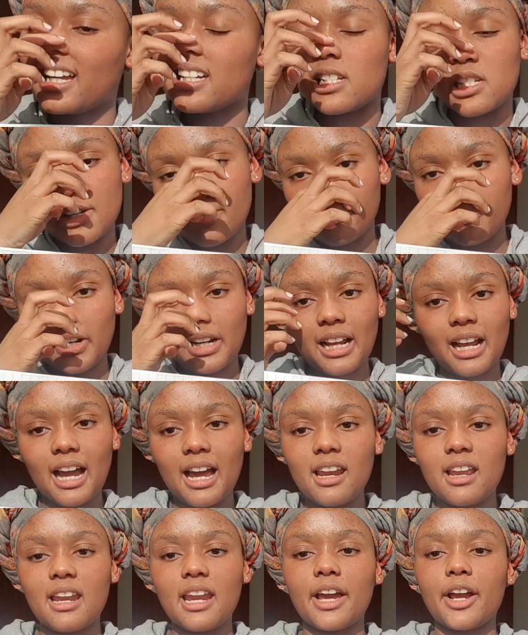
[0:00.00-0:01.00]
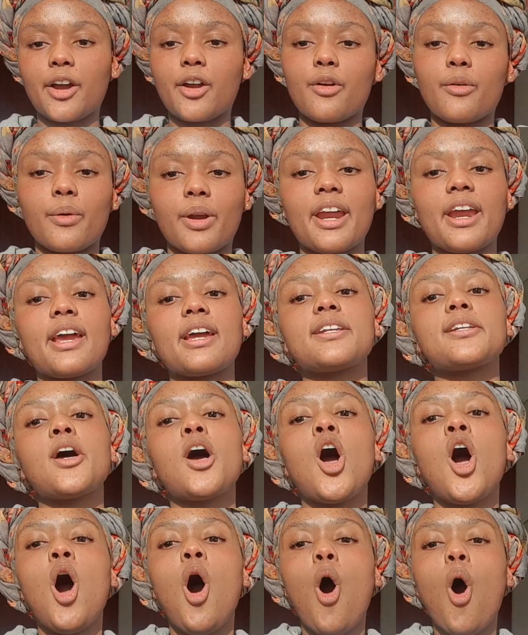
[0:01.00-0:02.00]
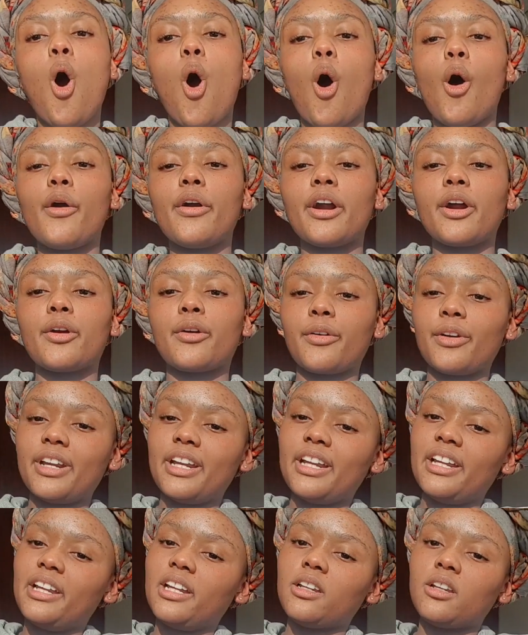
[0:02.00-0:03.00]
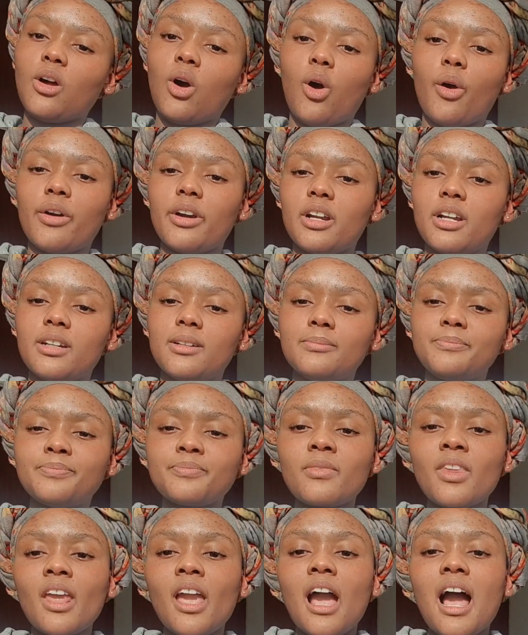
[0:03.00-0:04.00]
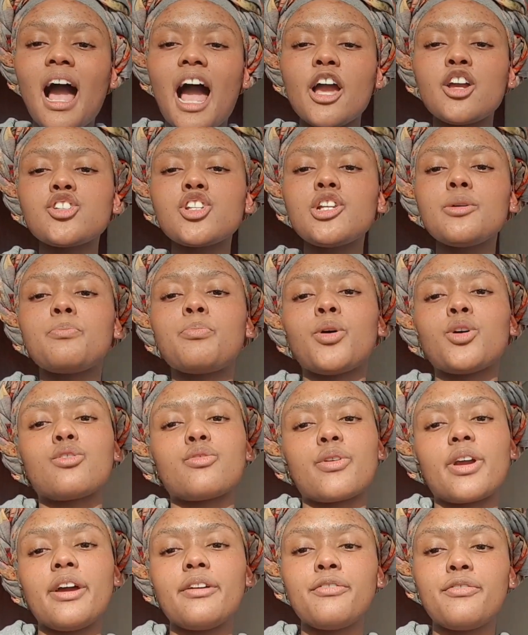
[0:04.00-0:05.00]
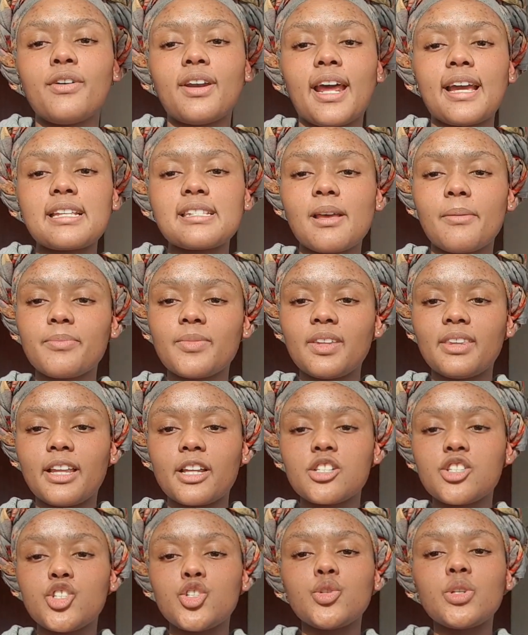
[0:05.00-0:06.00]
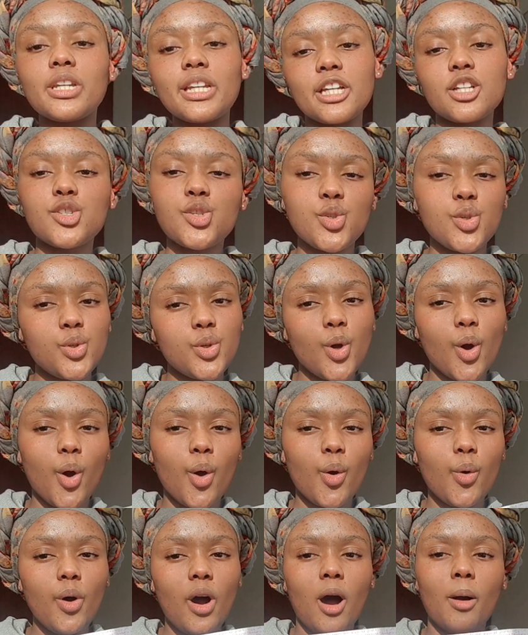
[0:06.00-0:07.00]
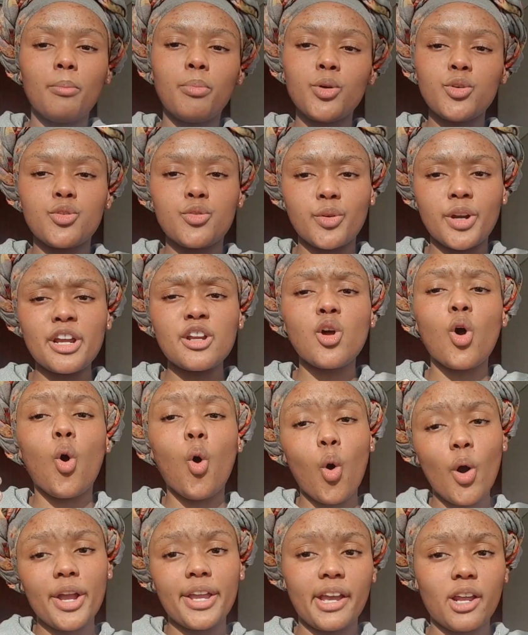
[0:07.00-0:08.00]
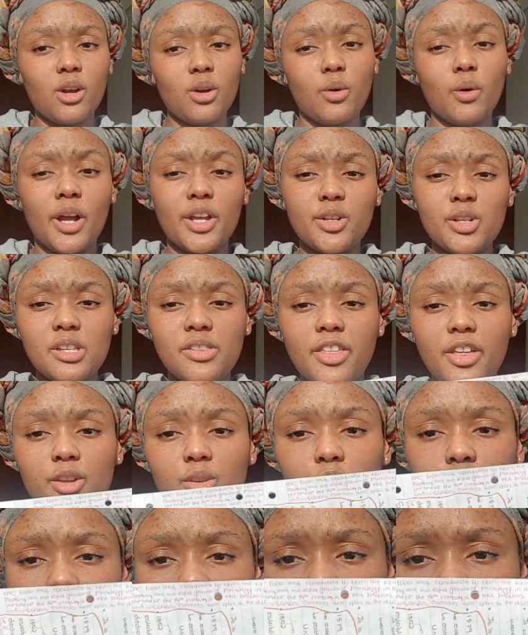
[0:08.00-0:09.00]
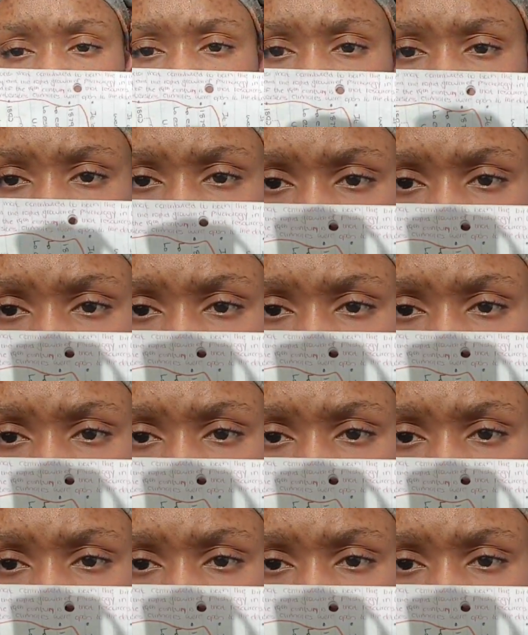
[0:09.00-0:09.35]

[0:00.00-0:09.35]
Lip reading: a different color, like a red or a green or I usually put red for like something that you need to know. I'll put red or yellow. I either use that, so